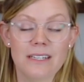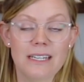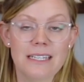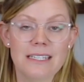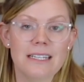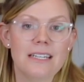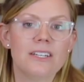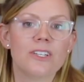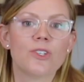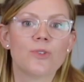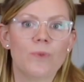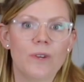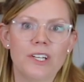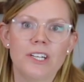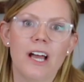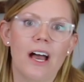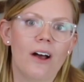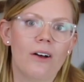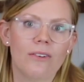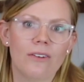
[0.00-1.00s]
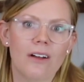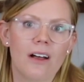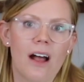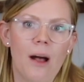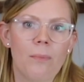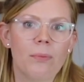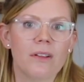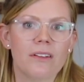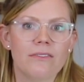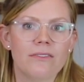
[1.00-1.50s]
easy to switch out a
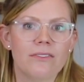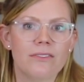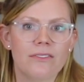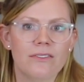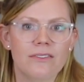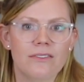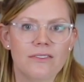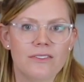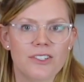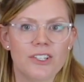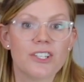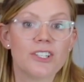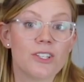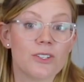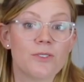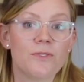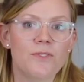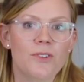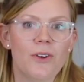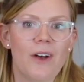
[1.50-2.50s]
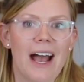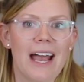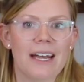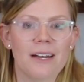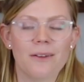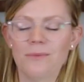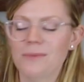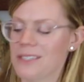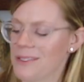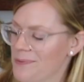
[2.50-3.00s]
couple of just those few
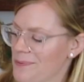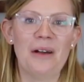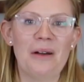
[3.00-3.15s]
items.